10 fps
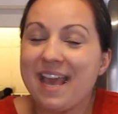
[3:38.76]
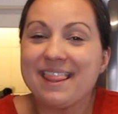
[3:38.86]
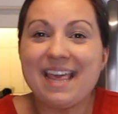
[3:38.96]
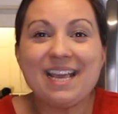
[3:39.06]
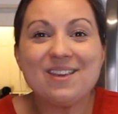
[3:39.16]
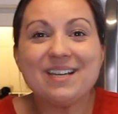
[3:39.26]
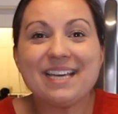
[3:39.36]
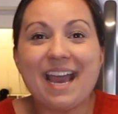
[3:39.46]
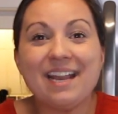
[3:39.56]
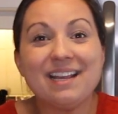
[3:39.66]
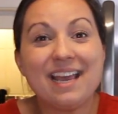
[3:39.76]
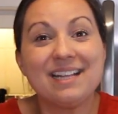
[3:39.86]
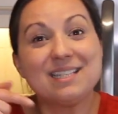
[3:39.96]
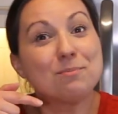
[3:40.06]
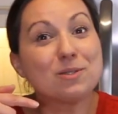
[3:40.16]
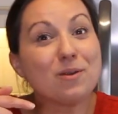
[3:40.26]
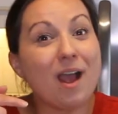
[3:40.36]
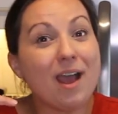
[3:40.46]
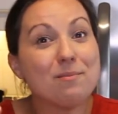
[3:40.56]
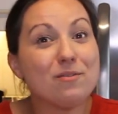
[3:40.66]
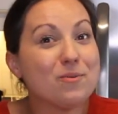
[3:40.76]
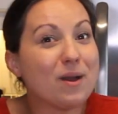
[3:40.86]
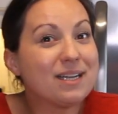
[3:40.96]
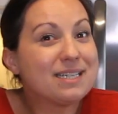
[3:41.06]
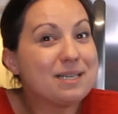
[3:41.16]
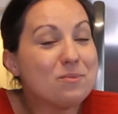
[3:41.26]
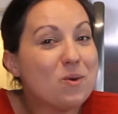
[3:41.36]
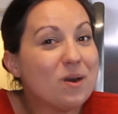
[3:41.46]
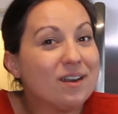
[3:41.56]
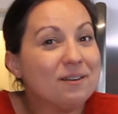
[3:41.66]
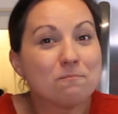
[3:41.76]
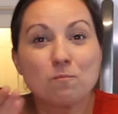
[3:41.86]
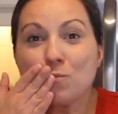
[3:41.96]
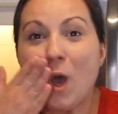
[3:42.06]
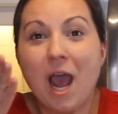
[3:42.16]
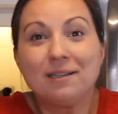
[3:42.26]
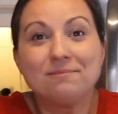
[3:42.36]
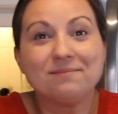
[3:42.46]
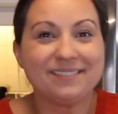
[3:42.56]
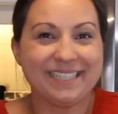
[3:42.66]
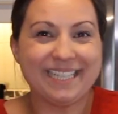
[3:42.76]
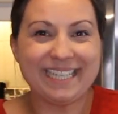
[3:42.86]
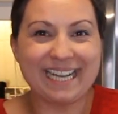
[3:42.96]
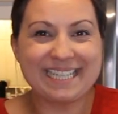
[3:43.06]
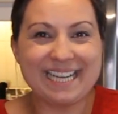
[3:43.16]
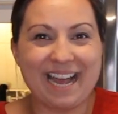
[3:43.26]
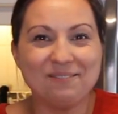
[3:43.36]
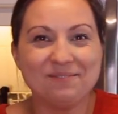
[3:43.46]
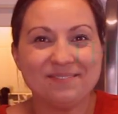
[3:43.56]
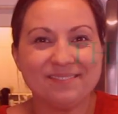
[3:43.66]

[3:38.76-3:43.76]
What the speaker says: Thank you again. Hit subscribe if you want to see more. Till next time.